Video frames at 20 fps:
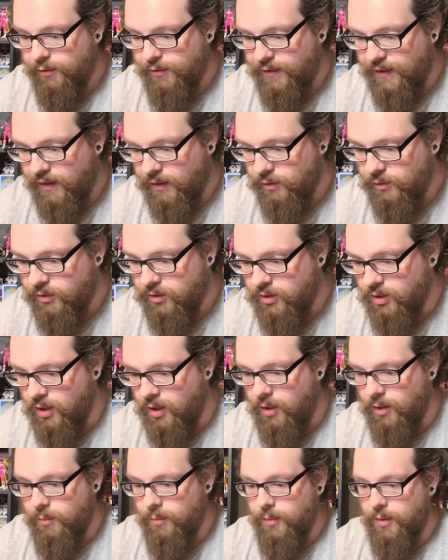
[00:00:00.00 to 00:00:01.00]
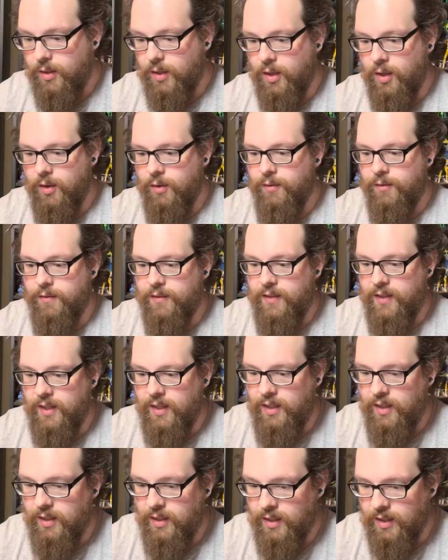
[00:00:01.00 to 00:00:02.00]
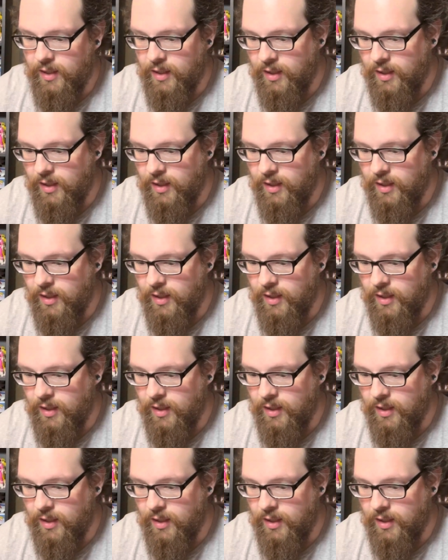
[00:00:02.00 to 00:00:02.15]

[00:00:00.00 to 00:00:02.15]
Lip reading: found some of the